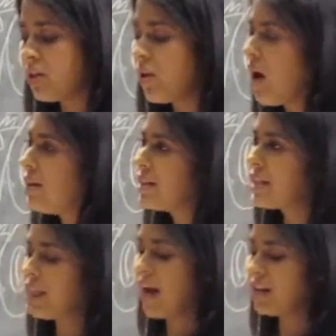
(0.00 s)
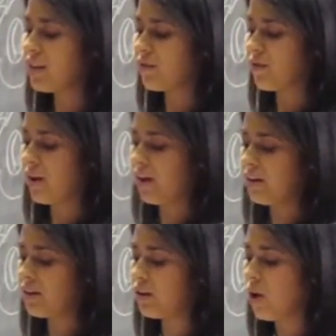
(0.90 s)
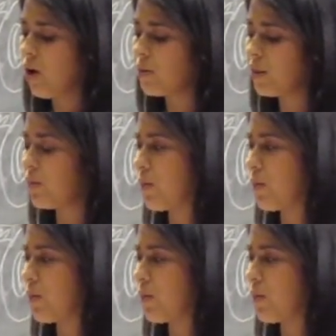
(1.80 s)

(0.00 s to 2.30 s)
You call this the land of the free, the home of the